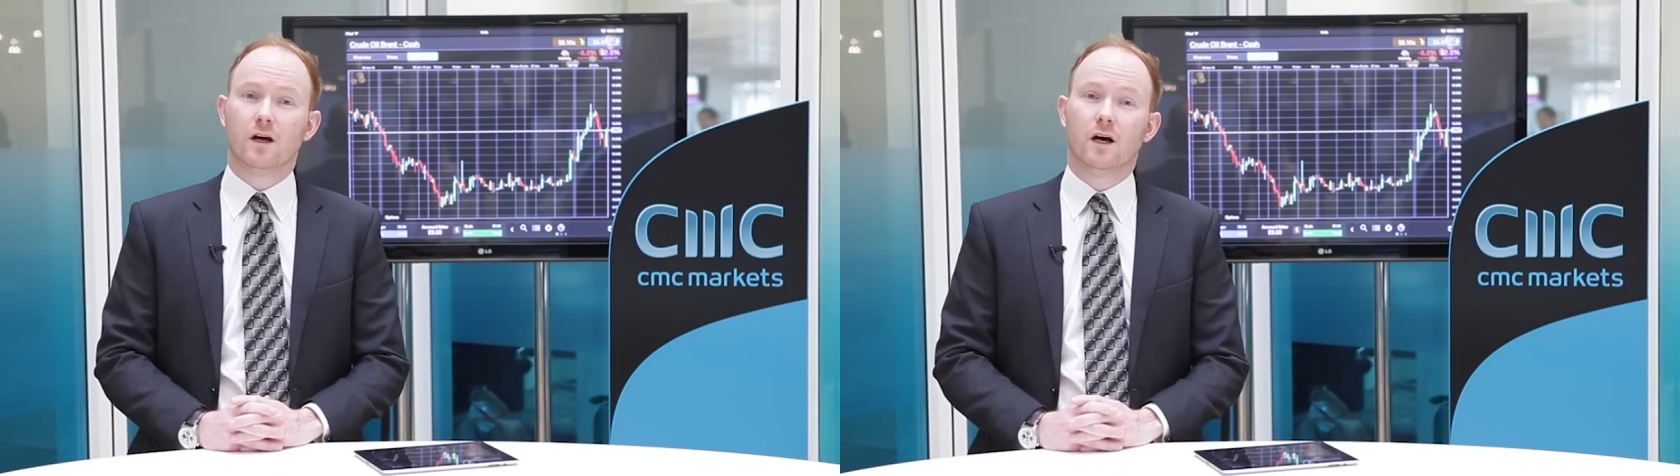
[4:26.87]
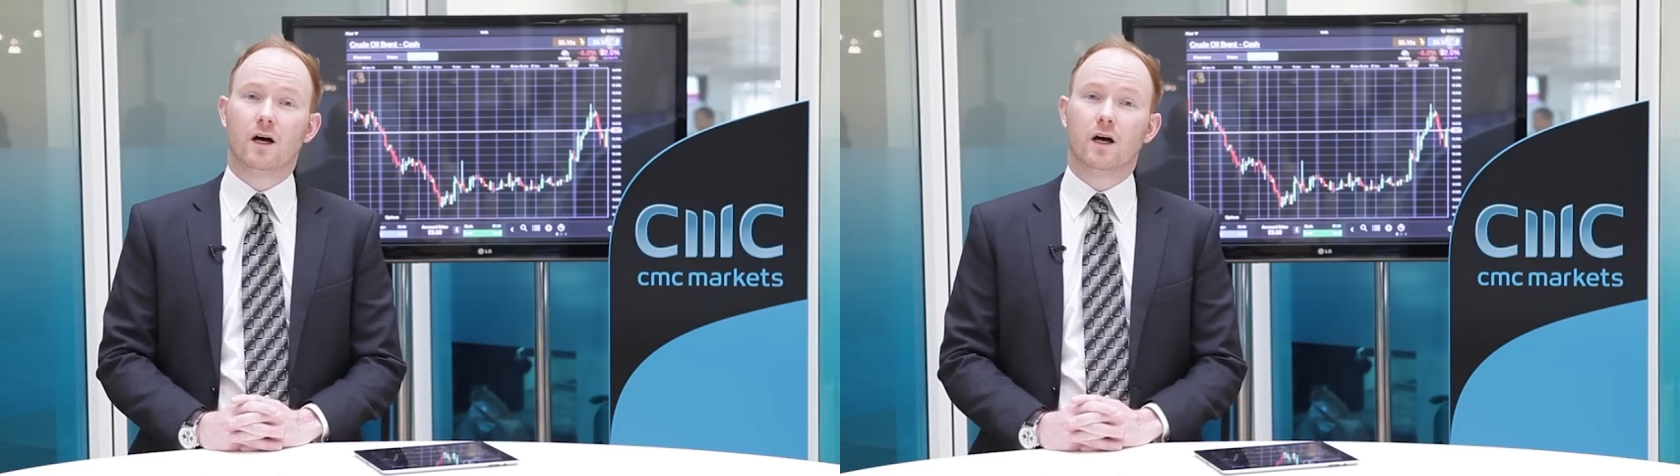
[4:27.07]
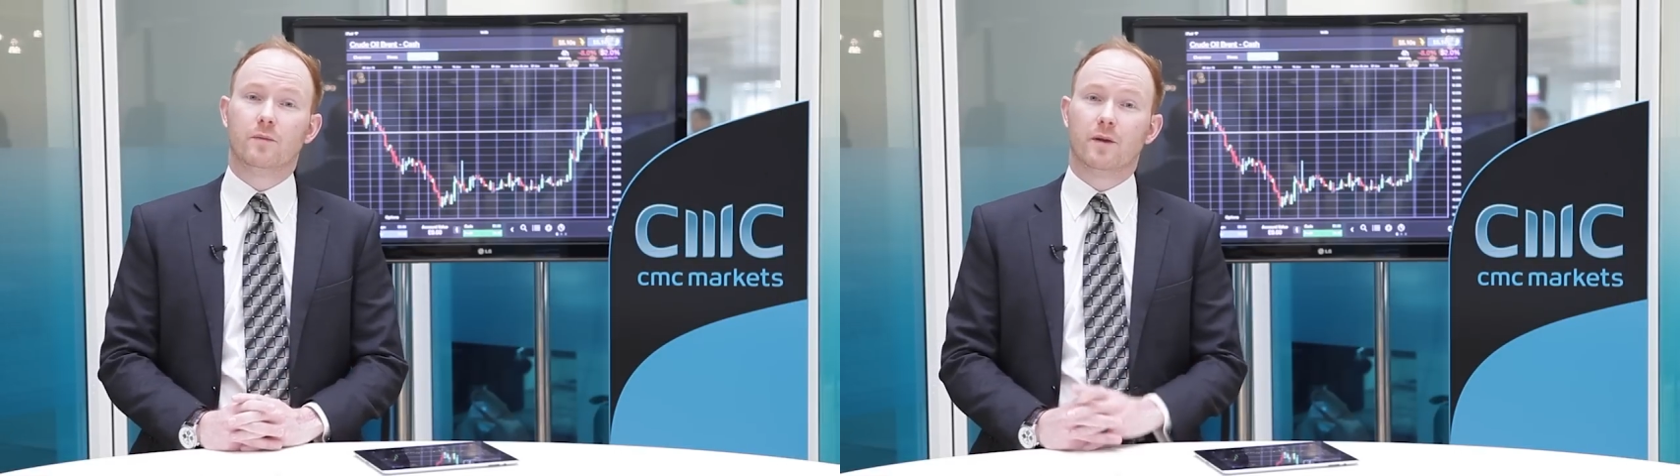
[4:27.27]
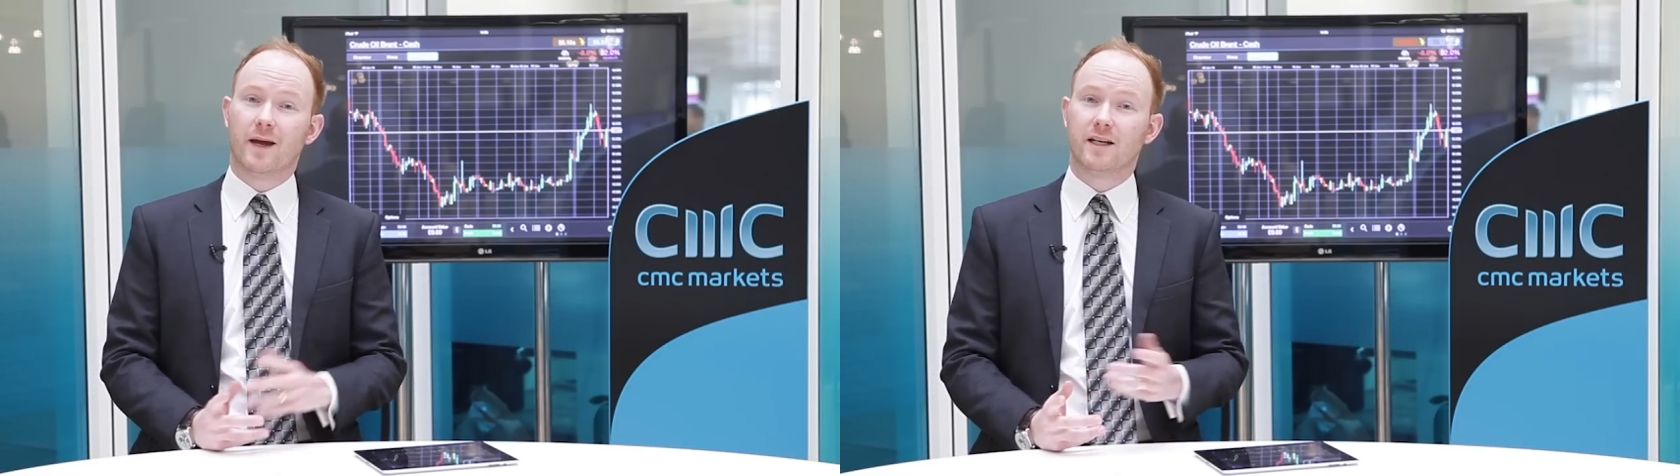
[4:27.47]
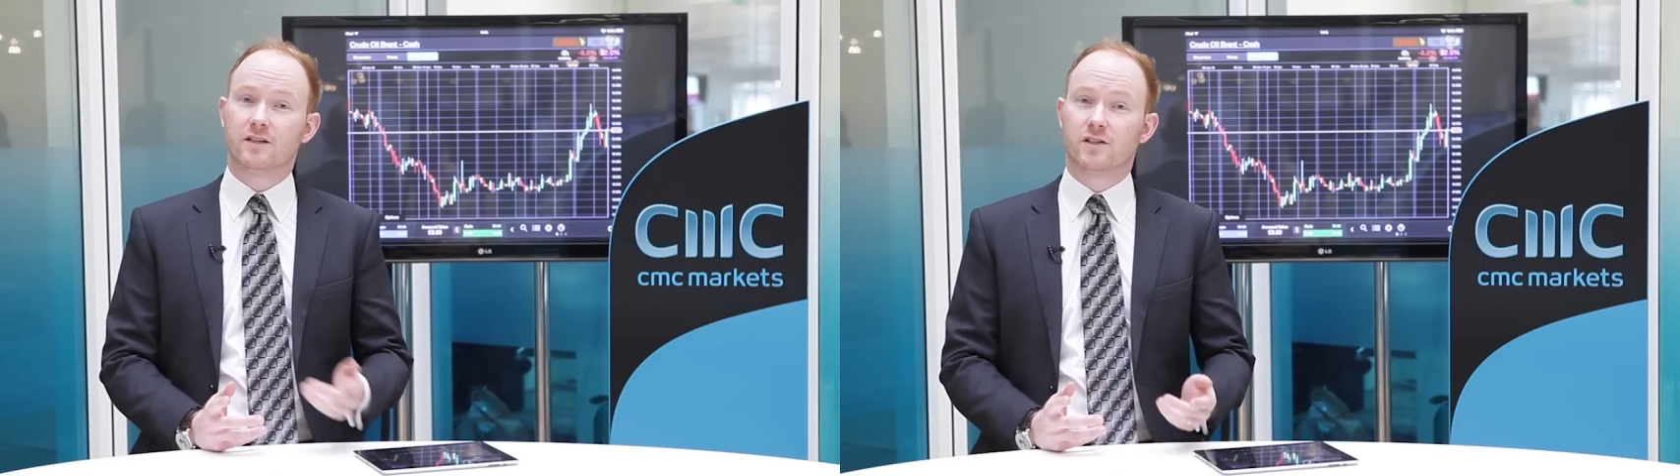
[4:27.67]
Um, the
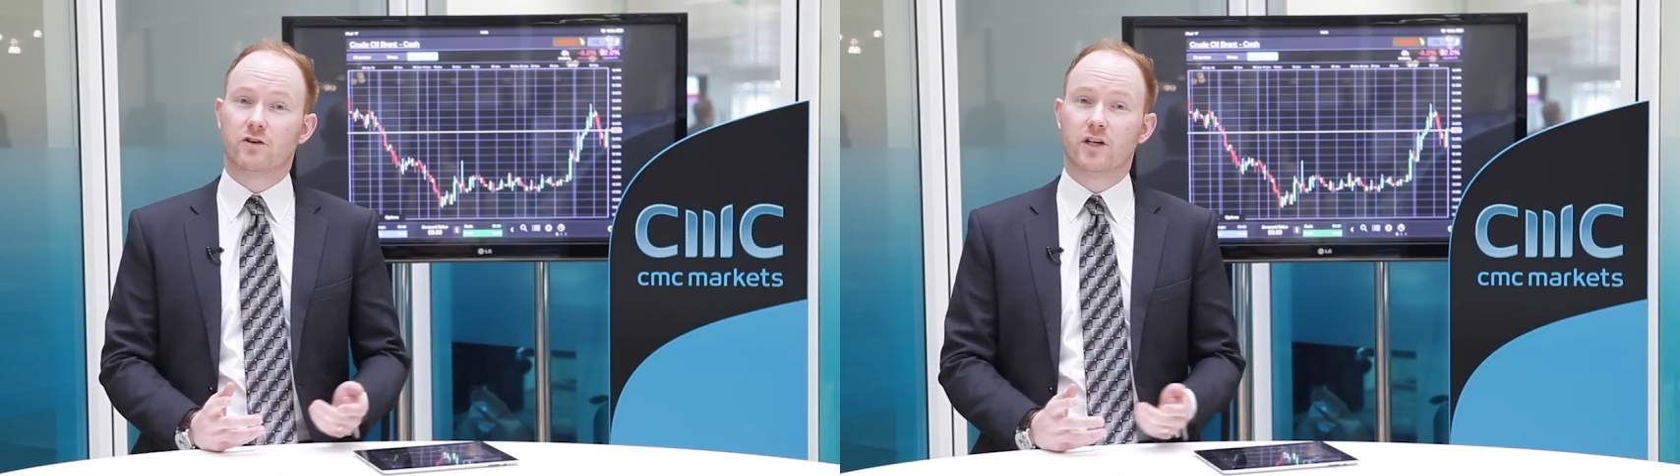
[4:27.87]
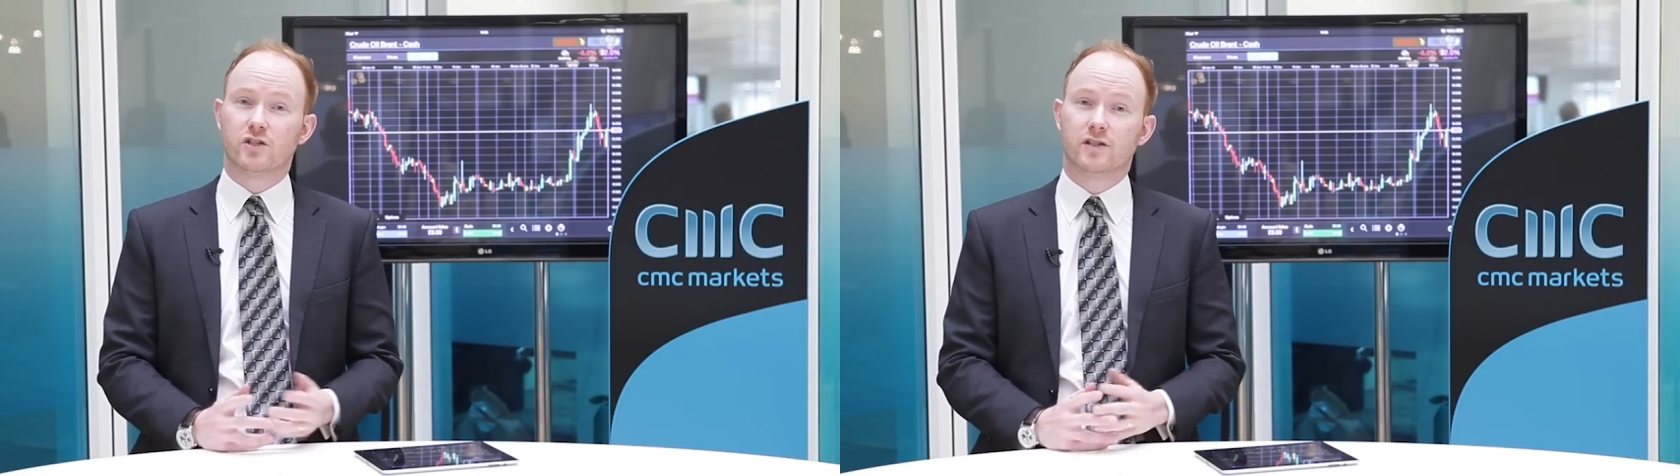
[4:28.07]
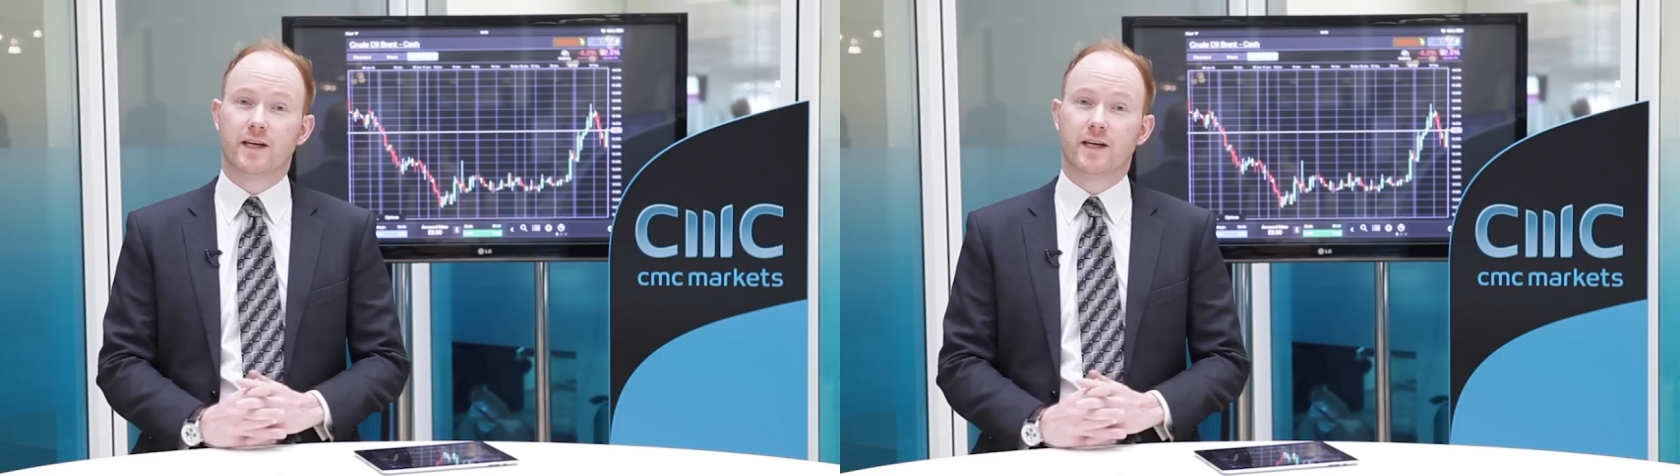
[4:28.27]
main considerations